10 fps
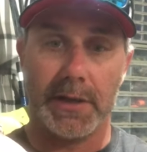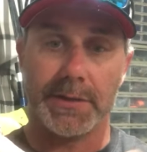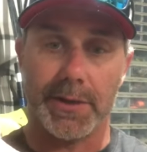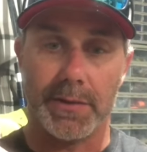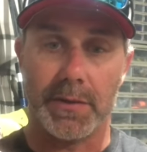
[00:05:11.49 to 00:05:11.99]

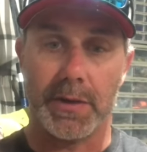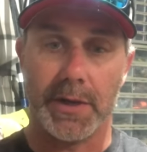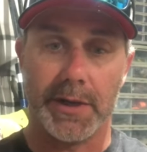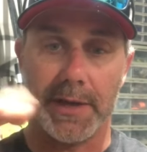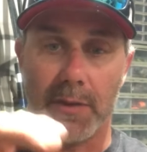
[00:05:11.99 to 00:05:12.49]
So you can
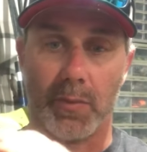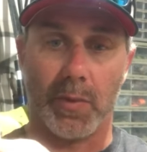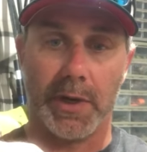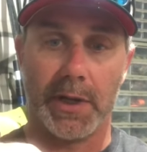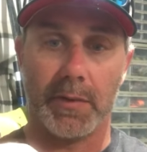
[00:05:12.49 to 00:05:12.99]
cut that
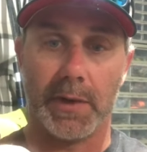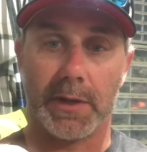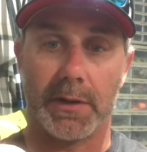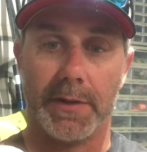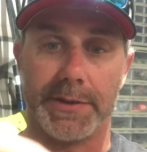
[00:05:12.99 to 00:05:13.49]
really, really
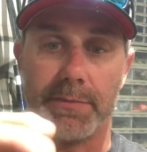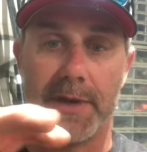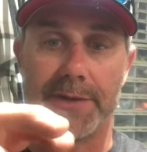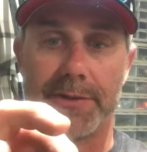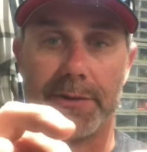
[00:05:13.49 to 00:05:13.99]
close and
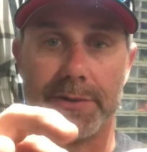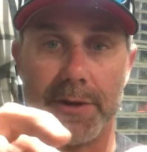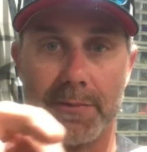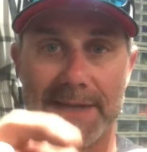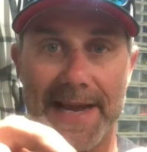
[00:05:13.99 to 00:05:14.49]
make sure there's
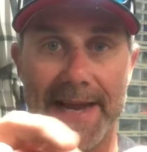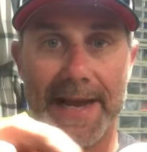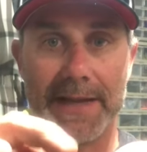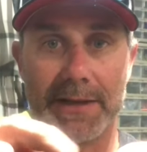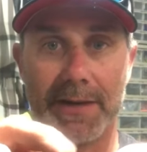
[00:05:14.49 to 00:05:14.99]
no
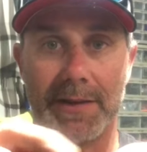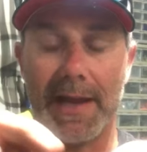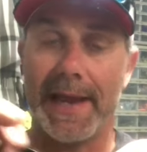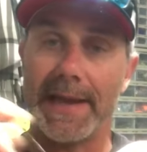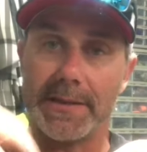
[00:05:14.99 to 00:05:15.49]
tag there that
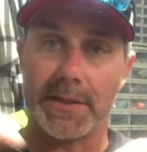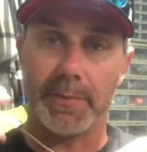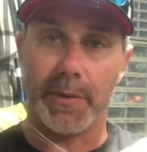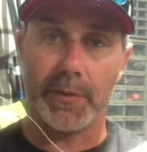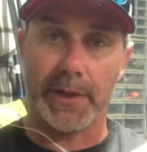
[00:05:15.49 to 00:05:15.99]
hangs
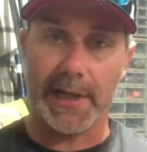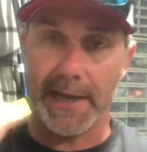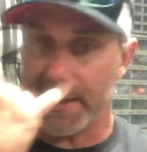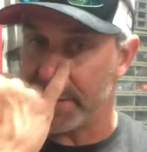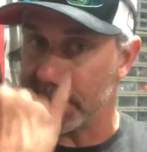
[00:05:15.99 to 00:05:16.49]
up on the
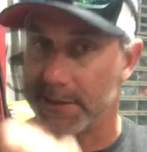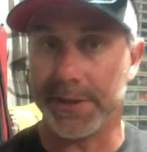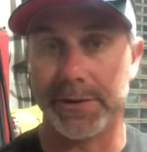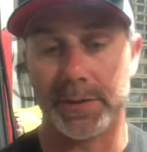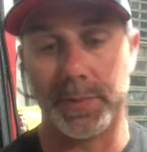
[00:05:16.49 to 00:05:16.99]
line as it's
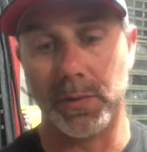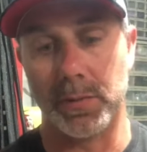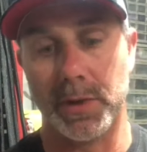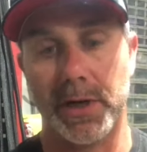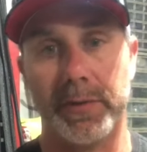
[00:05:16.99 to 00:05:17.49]
in your spool or
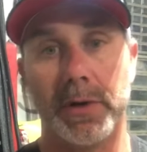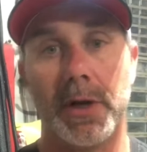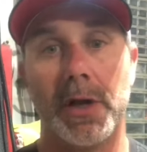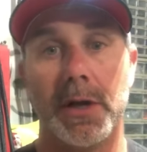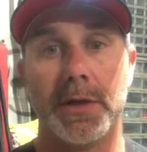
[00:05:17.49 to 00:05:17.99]
whatever.
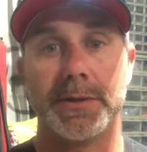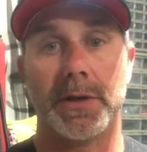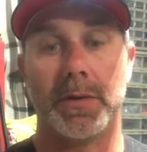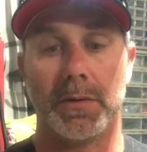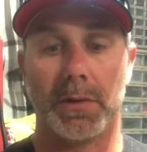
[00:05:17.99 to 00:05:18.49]

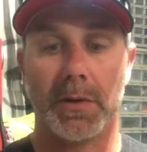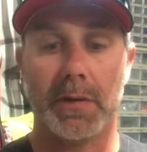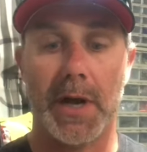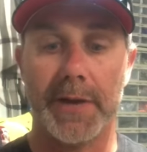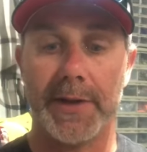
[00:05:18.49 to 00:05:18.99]
So little
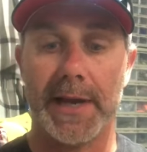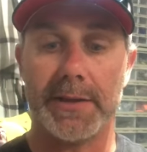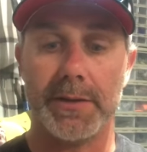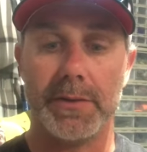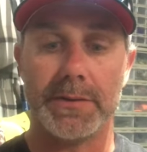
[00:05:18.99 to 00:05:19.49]
knot that I
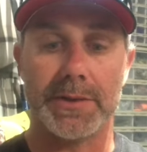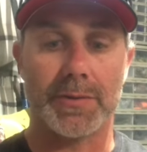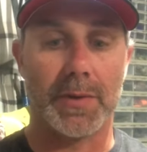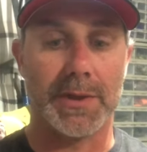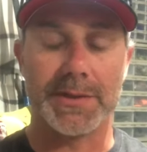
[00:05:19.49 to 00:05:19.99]
use,
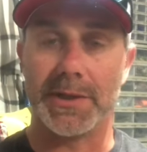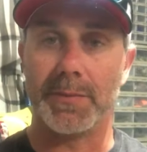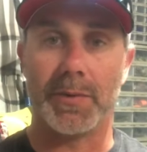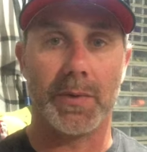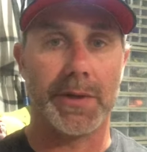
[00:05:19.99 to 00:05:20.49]
it's really
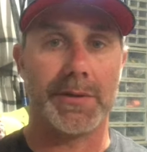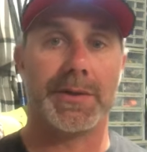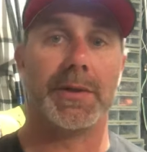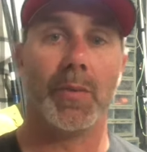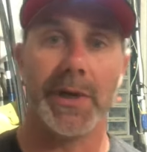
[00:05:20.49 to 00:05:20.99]
simple, whether
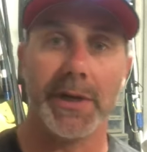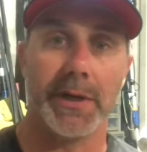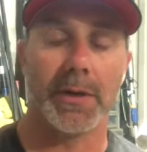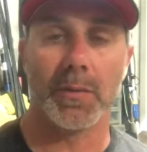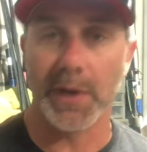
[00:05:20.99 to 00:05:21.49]
it's in the
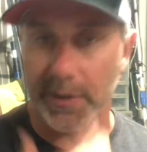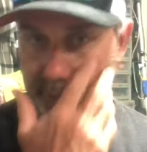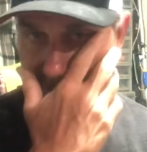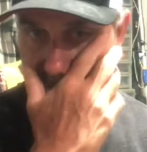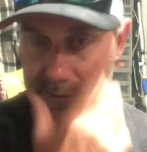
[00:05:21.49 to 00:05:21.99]
wind or
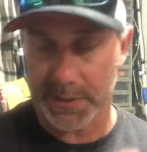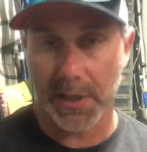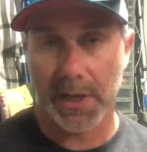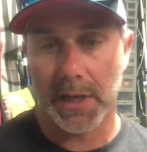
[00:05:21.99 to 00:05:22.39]
whatever it is.